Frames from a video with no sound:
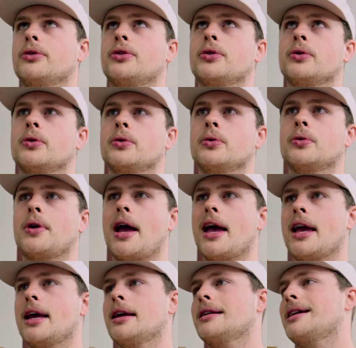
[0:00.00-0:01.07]
to
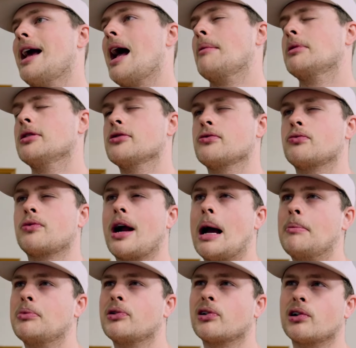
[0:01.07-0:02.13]
a Captain's
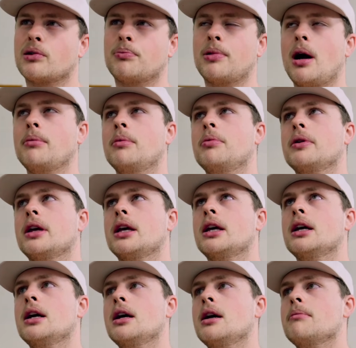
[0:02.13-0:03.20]
Raptor.
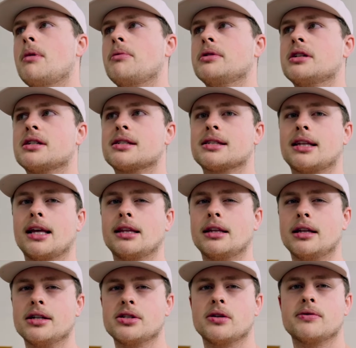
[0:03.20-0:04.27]
Probably maybe just slightly
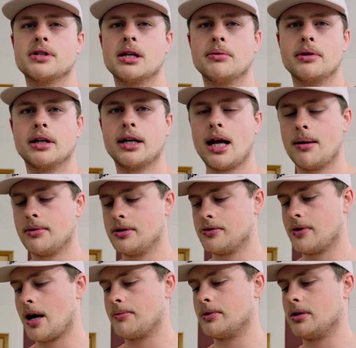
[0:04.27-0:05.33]
less overstable than a Captain's
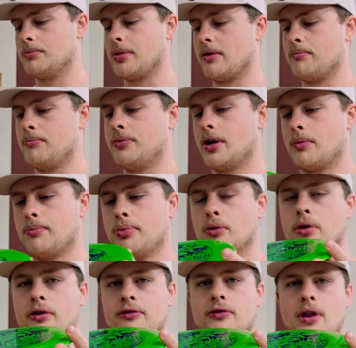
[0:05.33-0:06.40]
Raptor, but they're
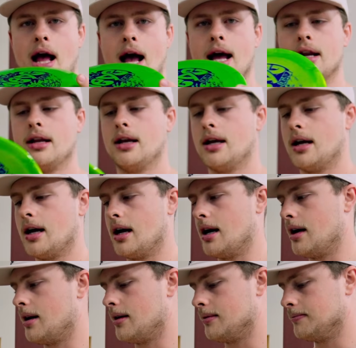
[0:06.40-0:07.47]
board flat,
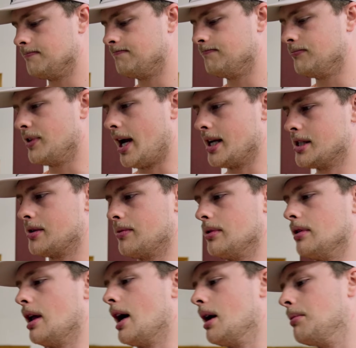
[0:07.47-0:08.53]
nice and
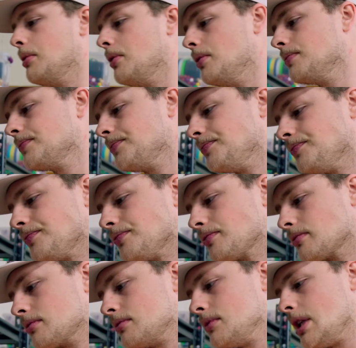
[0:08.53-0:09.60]
reliable.
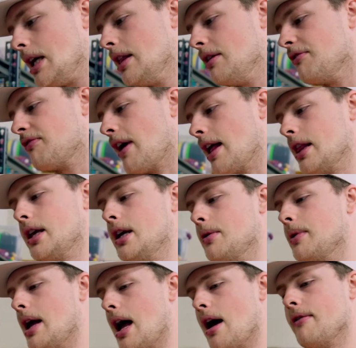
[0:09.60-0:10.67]
And then finally
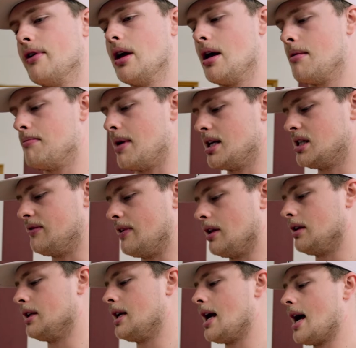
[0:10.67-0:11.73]
here we have Macy
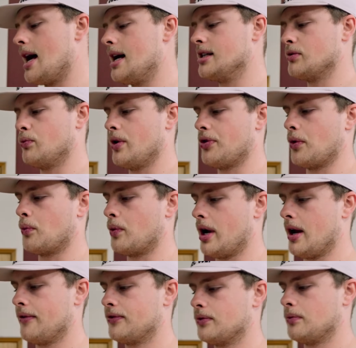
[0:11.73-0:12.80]
Vela-Diaz with the
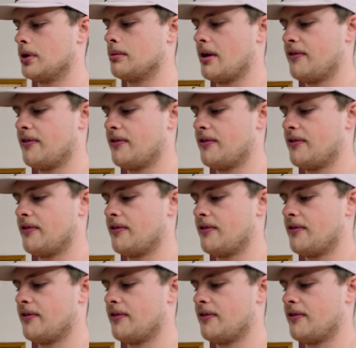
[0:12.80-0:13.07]
Rift, one of my